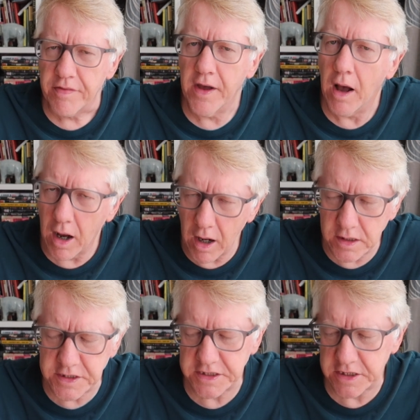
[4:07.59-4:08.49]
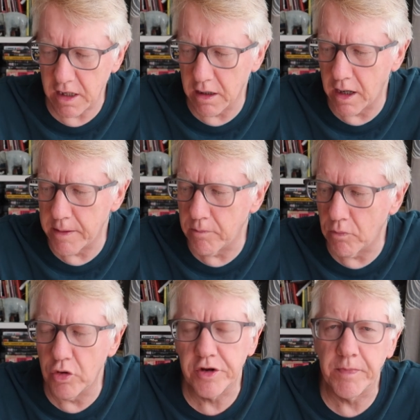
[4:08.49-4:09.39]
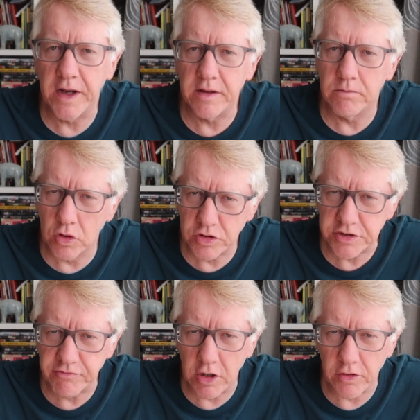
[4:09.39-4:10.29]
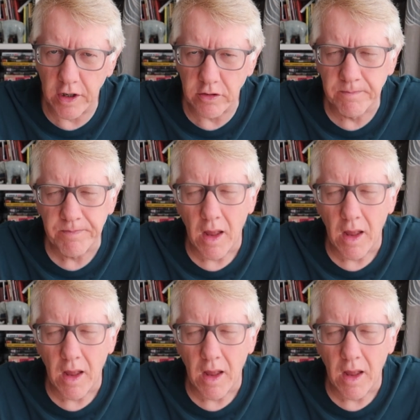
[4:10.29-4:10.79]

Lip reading: The hardest climb would be the Mortirolo.